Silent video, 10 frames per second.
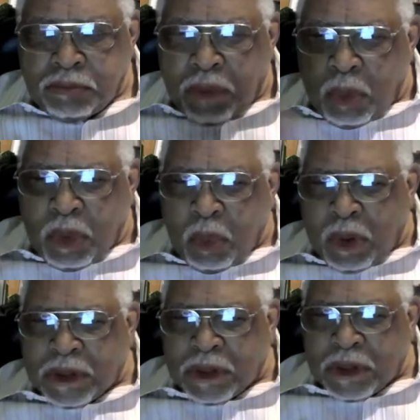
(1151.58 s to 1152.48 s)
But with
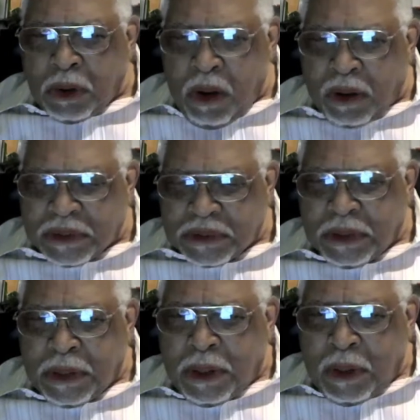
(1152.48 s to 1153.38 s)

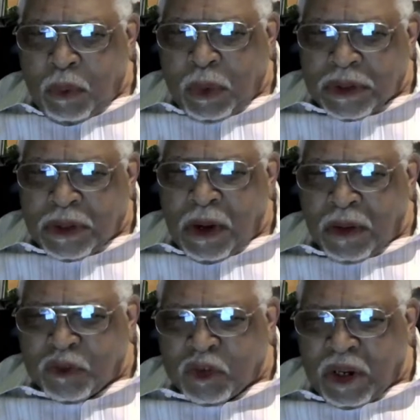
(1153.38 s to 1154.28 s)
what
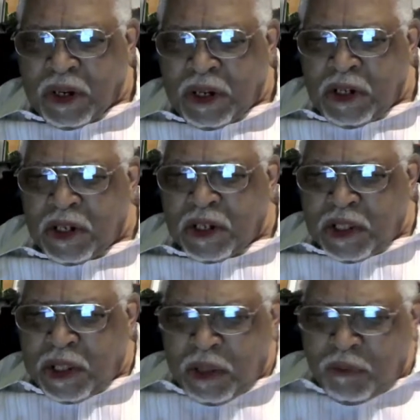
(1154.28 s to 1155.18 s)
God said, he
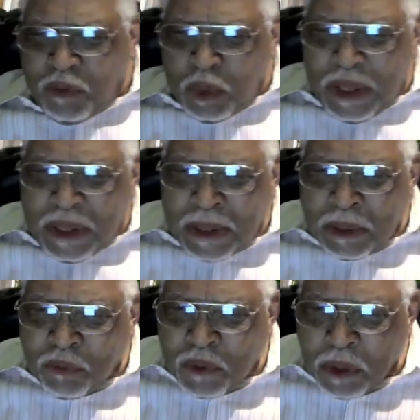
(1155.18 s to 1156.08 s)
didn't give you that kind
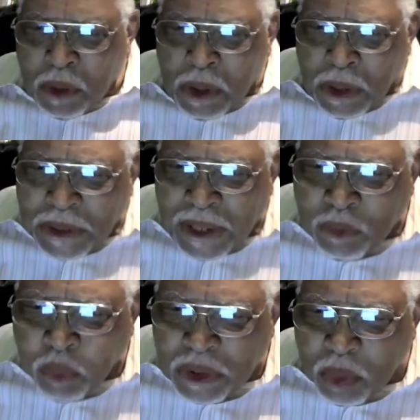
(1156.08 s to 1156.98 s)
of fear.
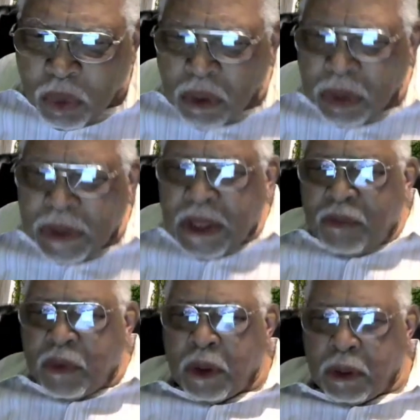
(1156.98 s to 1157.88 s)
That's what the world
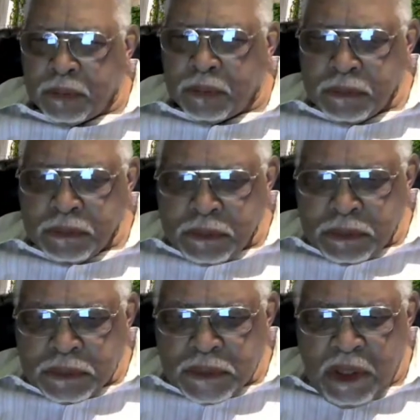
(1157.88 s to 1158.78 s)
gave
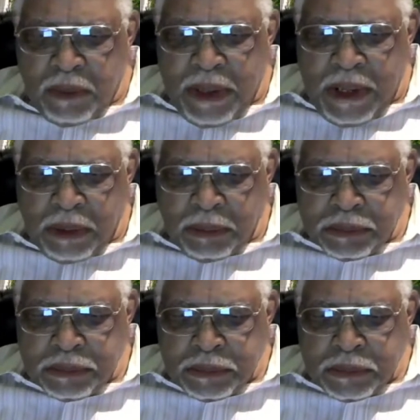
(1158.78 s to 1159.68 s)
you. Amen?
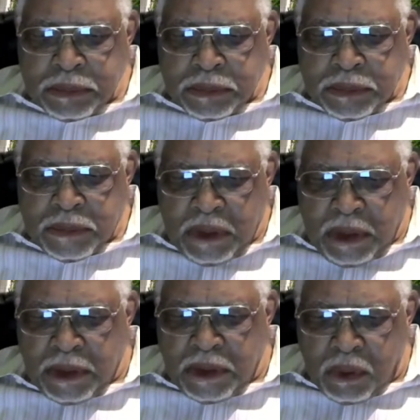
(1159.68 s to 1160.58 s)

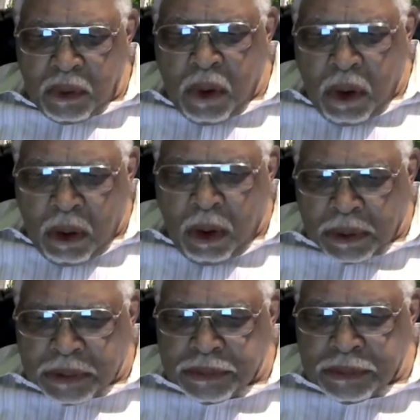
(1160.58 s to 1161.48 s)
In your heart,
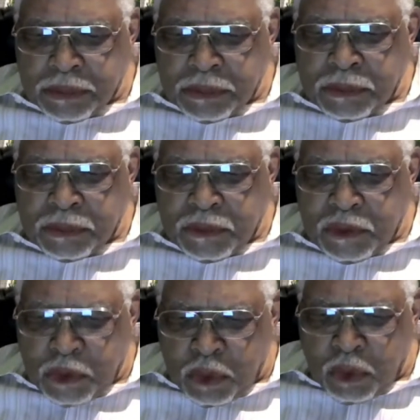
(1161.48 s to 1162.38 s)

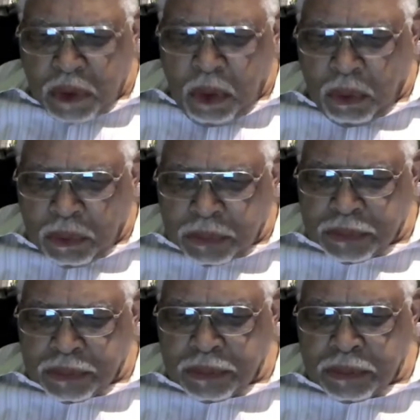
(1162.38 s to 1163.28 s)
you know,
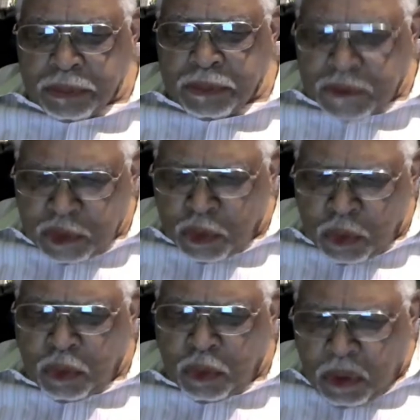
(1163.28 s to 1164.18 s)

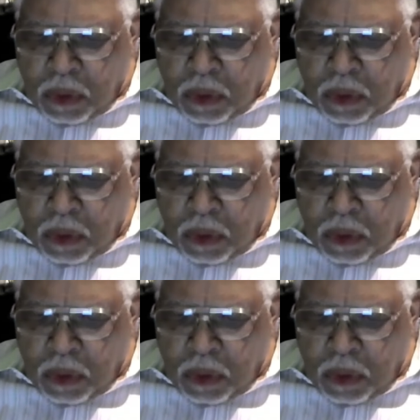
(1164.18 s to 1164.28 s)
you